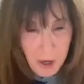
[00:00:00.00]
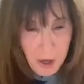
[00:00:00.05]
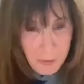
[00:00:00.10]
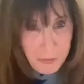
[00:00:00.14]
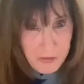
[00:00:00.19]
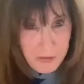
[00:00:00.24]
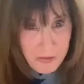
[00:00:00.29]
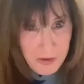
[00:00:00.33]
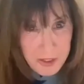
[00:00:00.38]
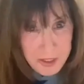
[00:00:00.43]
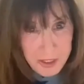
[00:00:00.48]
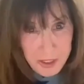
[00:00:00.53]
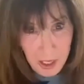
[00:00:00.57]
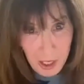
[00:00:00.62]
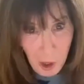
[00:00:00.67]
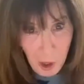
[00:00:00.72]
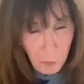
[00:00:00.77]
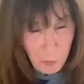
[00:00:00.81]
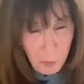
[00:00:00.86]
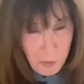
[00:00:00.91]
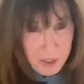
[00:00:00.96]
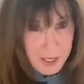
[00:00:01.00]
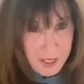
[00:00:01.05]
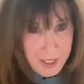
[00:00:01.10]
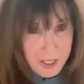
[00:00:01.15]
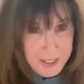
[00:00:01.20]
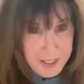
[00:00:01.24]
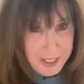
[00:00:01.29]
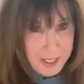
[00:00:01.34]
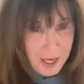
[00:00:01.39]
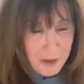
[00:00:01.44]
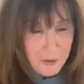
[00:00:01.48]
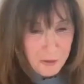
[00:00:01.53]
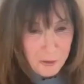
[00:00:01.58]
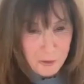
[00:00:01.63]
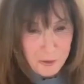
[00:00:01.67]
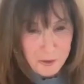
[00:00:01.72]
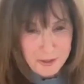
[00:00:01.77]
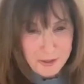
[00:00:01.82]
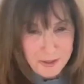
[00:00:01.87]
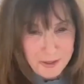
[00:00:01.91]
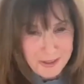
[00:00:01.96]
if you come and visit, I hope we can get
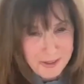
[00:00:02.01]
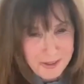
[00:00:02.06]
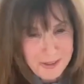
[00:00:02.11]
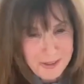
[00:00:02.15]
together.